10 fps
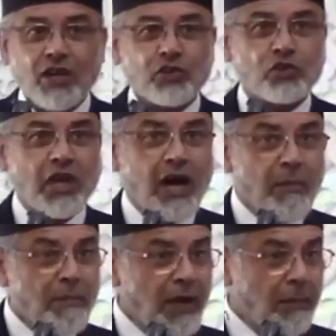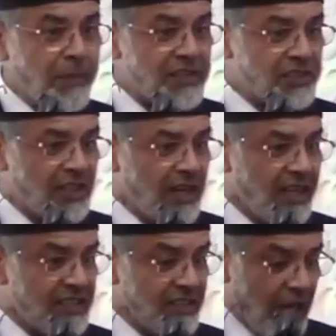So the humble person
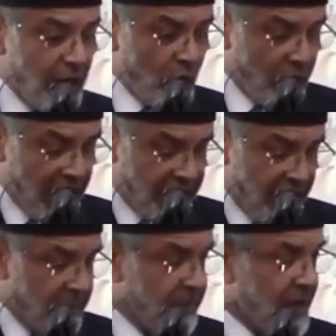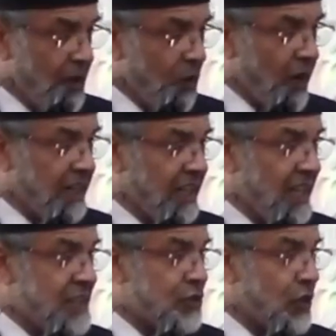does not look at him what
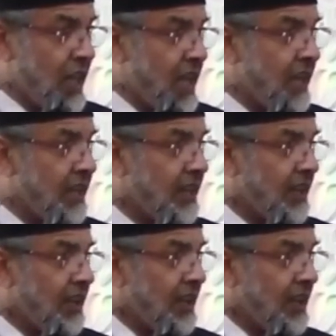he is today.